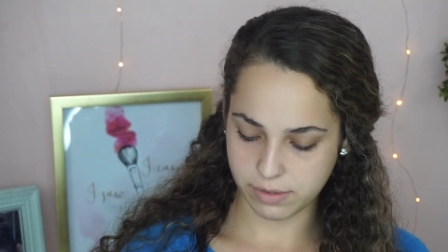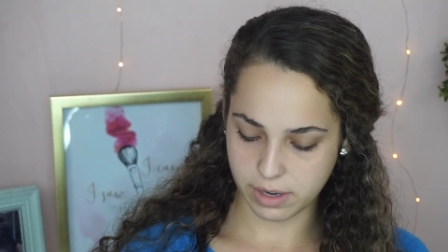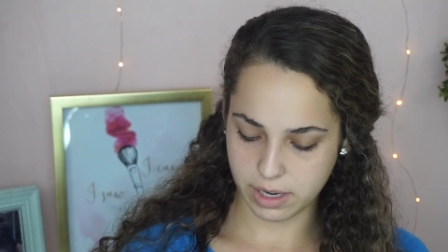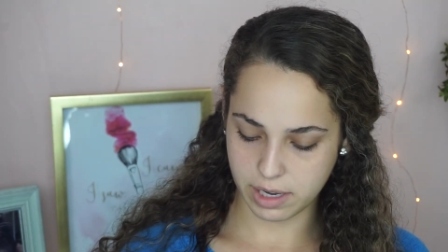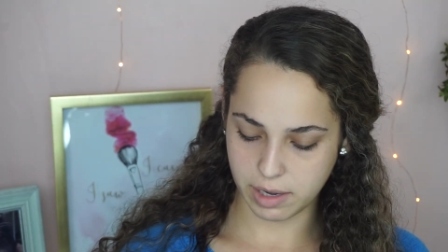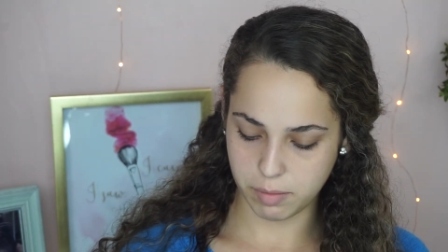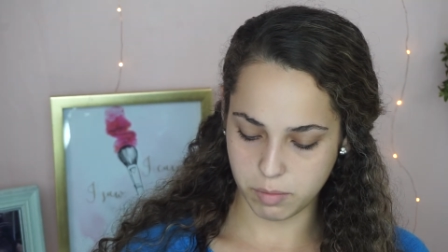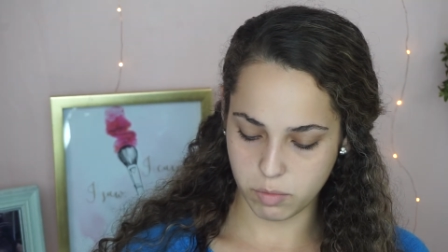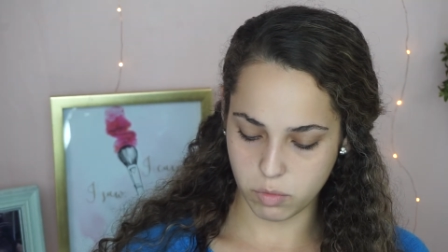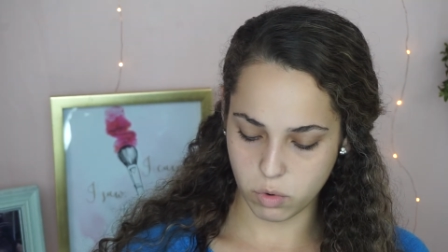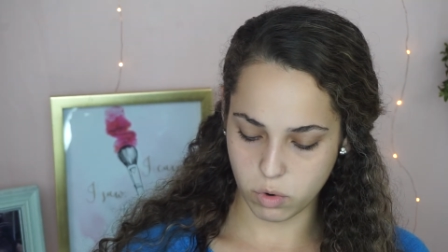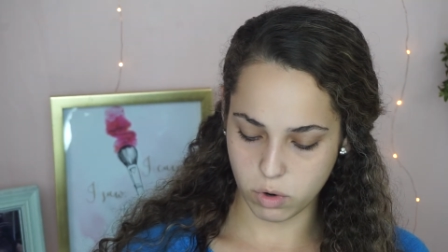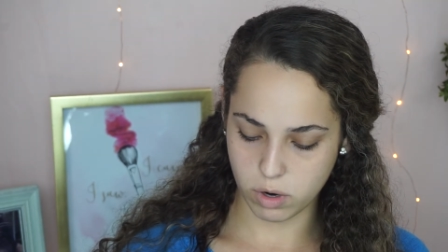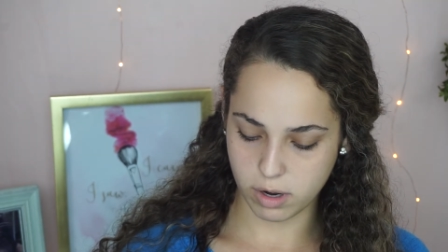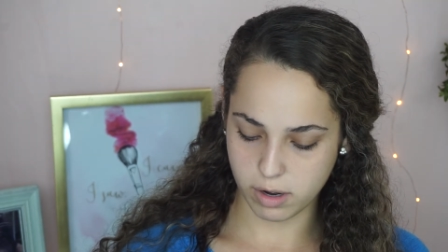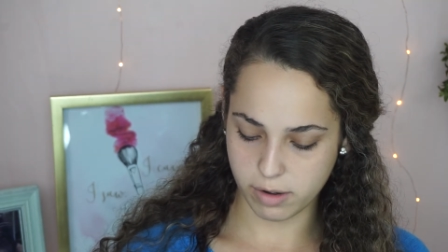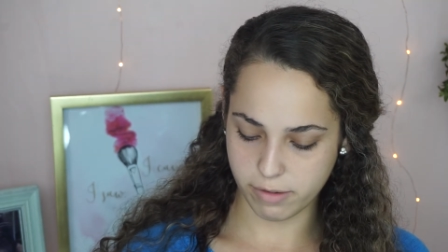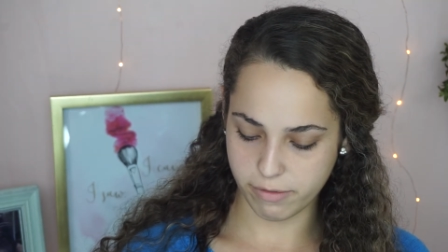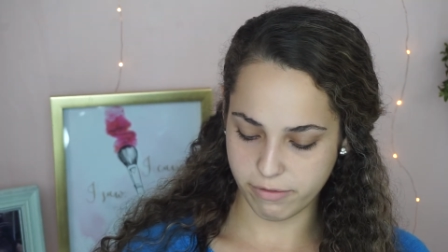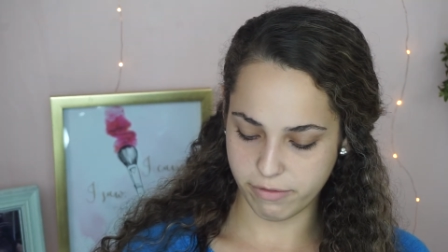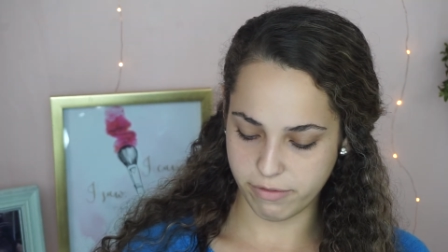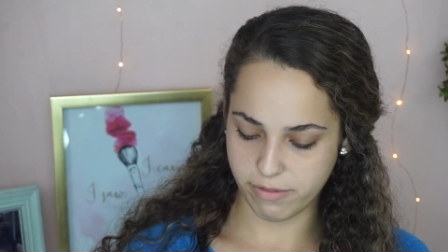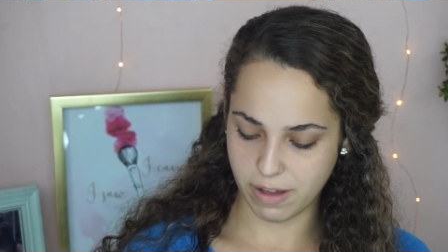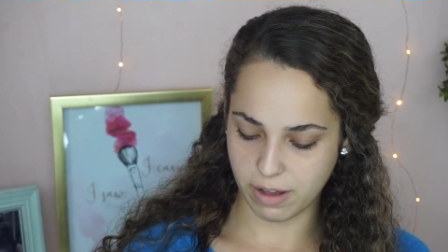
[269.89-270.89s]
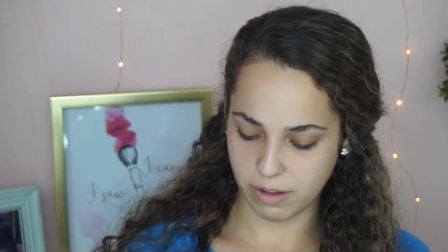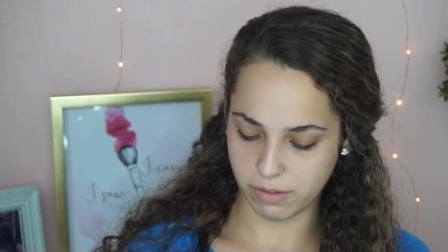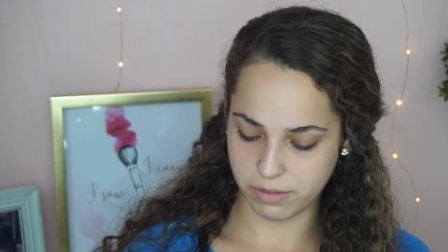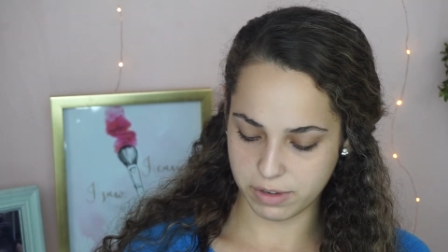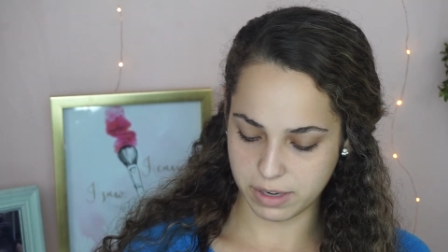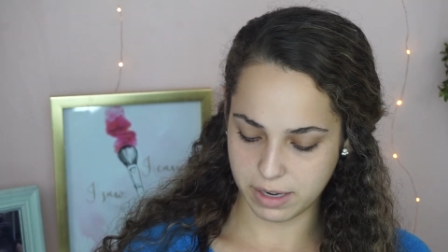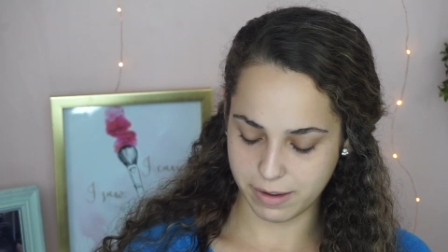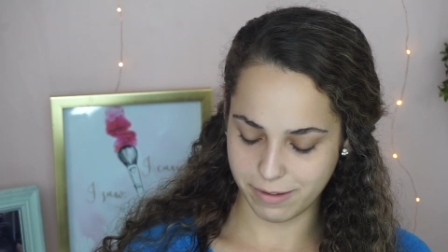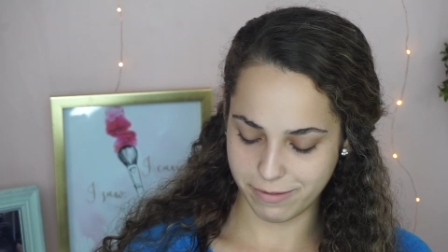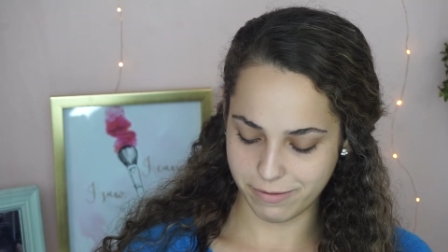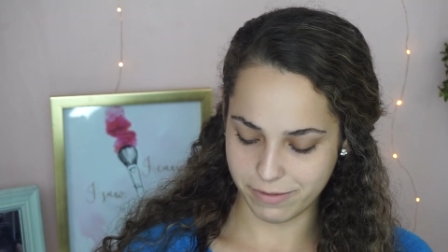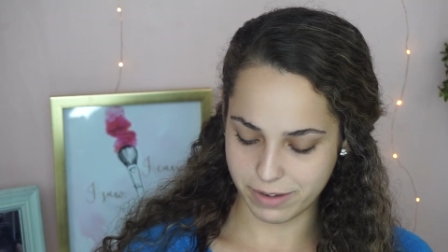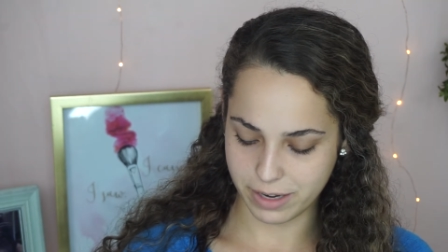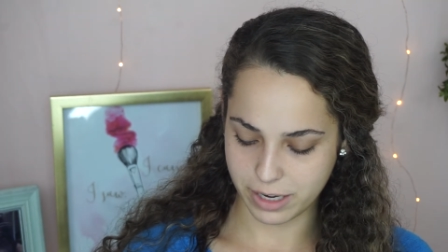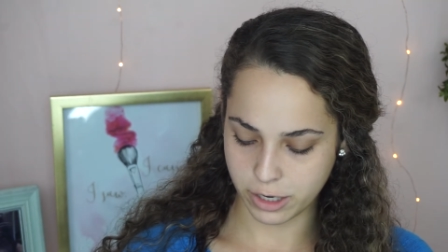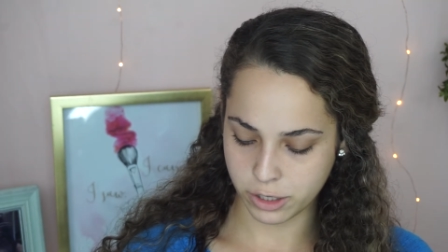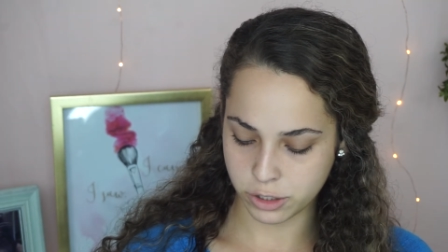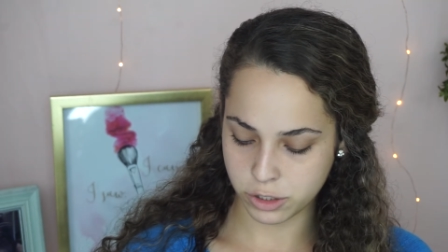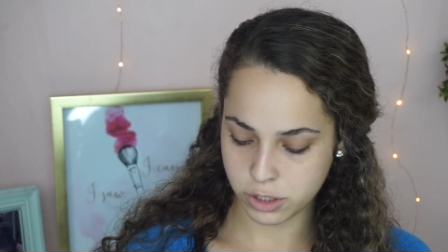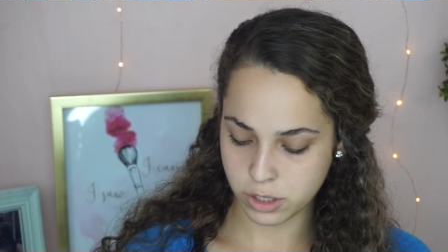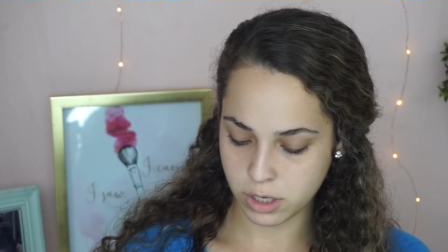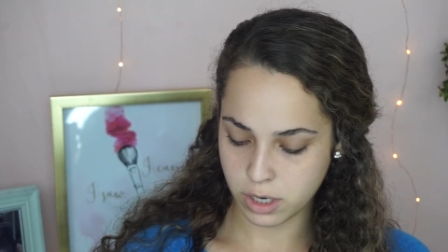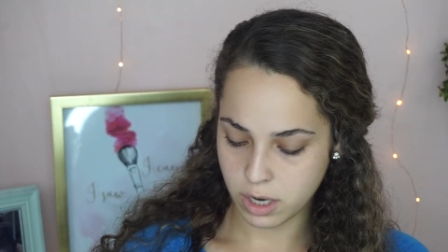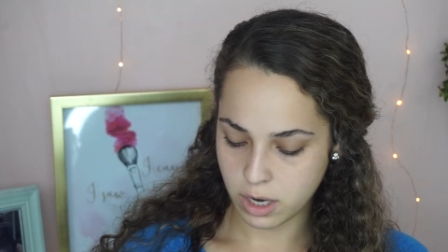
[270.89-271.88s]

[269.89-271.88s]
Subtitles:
a more velvety finish,